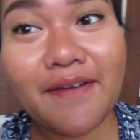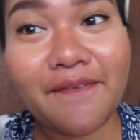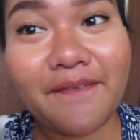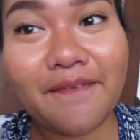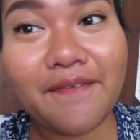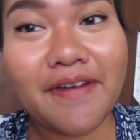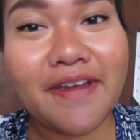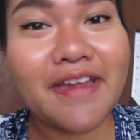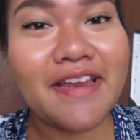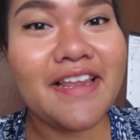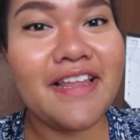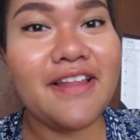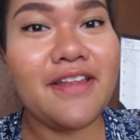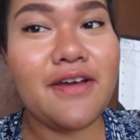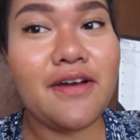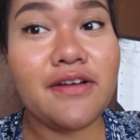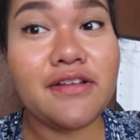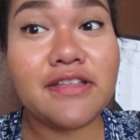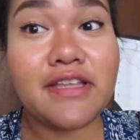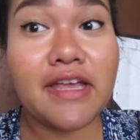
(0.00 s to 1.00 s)
a really
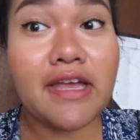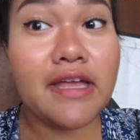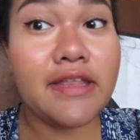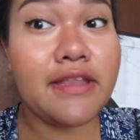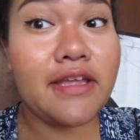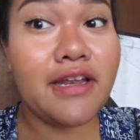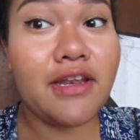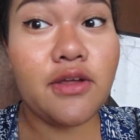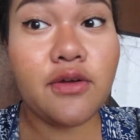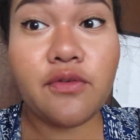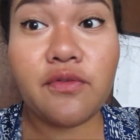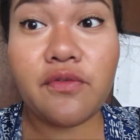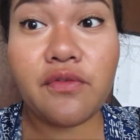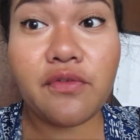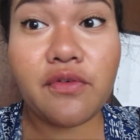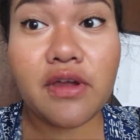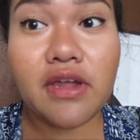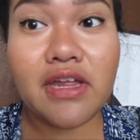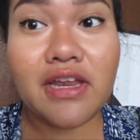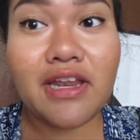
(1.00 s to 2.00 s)
long day, and I look
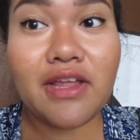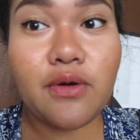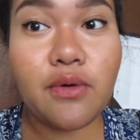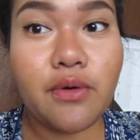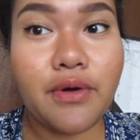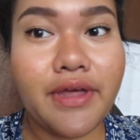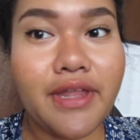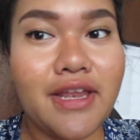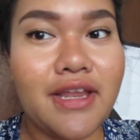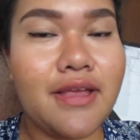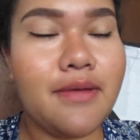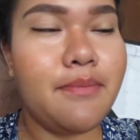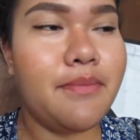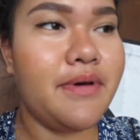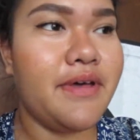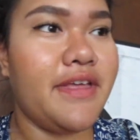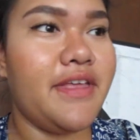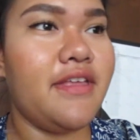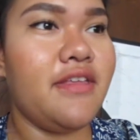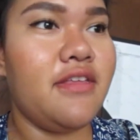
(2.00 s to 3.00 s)
really oily,
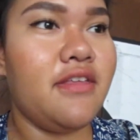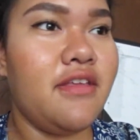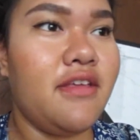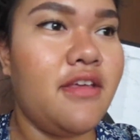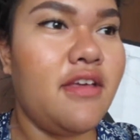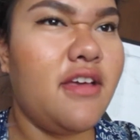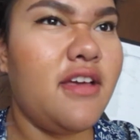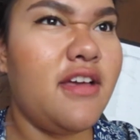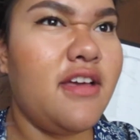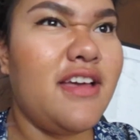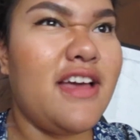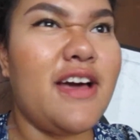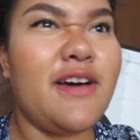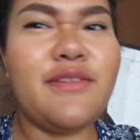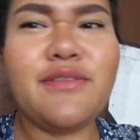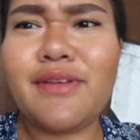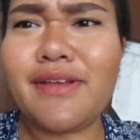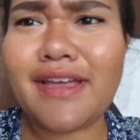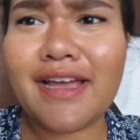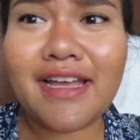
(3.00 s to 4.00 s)
but I
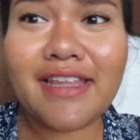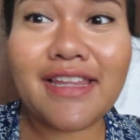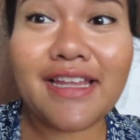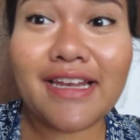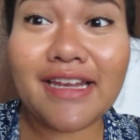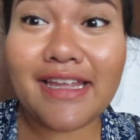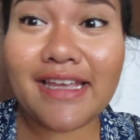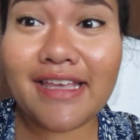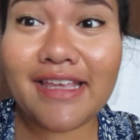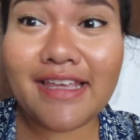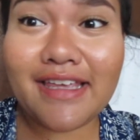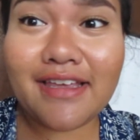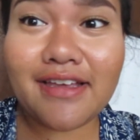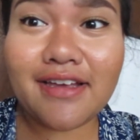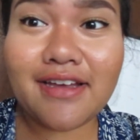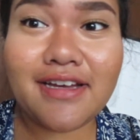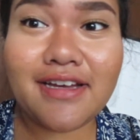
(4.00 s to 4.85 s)
don't know, I kind of like it